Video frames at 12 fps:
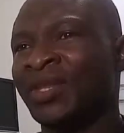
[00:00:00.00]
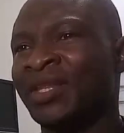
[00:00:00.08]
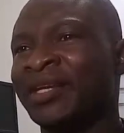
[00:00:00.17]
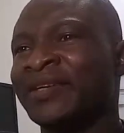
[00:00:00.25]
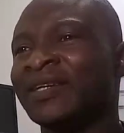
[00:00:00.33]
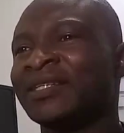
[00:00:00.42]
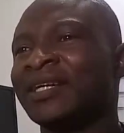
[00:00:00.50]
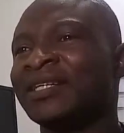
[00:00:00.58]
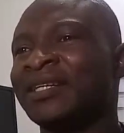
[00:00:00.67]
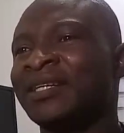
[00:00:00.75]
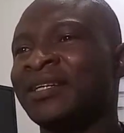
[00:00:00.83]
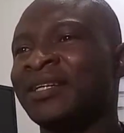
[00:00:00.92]
The greater
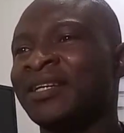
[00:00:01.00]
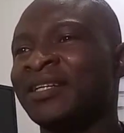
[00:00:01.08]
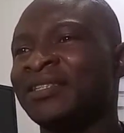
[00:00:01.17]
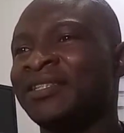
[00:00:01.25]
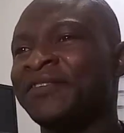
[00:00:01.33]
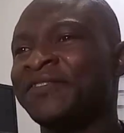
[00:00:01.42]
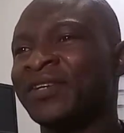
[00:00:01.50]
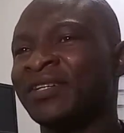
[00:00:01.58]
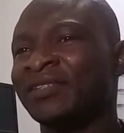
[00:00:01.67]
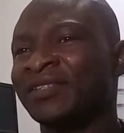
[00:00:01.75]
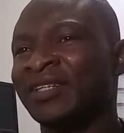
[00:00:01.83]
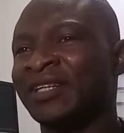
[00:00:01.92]
the
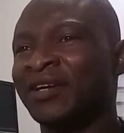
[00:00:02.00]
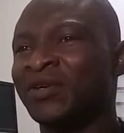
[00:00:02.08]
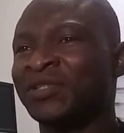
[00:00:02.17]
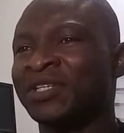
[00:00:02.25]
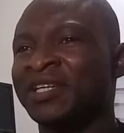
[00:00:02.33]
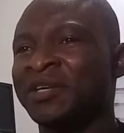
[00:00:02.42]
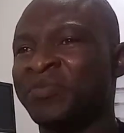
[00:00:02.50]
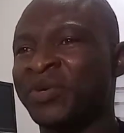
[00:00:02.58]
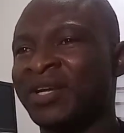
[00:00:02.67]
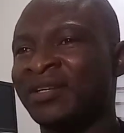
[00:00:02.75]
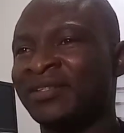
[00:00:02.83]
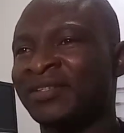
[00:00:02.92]
difference in acoustic
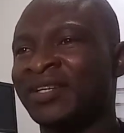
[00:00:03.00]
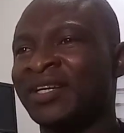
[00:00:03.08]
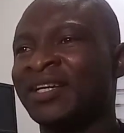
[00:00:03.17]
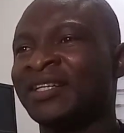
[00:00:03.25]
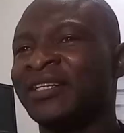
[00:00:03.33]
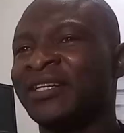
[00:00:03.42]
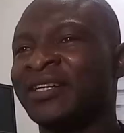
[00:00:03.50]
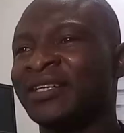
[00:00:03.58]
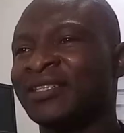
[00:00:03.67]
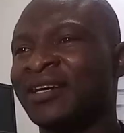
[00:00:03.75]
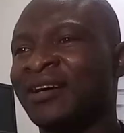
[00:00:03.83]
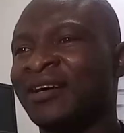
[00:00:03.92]
impedance, the
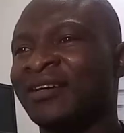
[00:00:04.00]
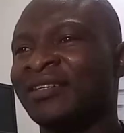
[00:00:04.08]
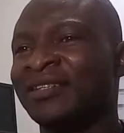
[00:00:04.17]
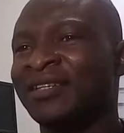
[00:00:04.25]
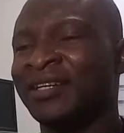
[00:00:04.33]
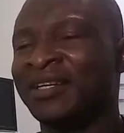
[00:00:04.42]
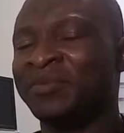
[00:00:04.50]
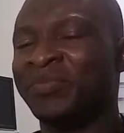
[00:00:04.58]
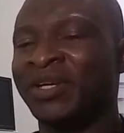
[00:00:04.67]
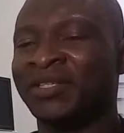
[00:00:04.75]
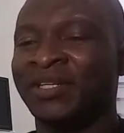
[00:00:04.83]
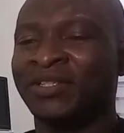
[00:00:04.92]
greater the
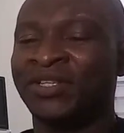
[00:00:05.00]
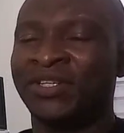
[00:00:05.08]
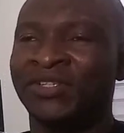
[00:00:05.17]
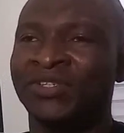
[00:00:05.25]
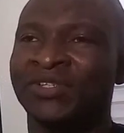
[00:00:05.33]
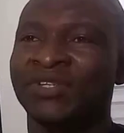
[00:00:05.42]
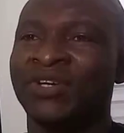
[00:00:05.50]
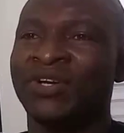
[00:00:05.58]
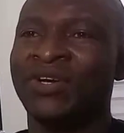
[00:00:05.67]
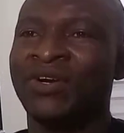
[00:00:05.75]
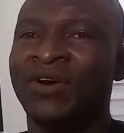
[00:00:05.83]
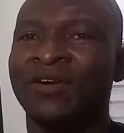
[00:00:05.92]
percentage
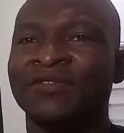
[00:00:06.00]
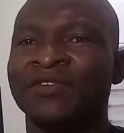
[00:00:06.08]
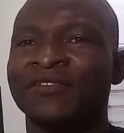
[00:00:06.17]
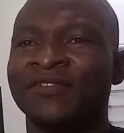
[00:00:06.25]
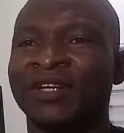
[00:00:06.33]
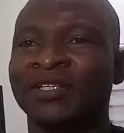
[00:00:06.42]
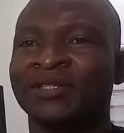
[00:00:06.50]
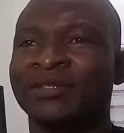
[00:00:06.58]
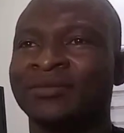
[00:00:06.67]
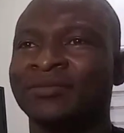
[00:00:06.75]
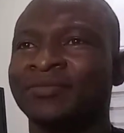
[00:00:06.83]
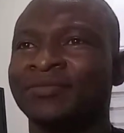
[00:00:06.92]
of reflection.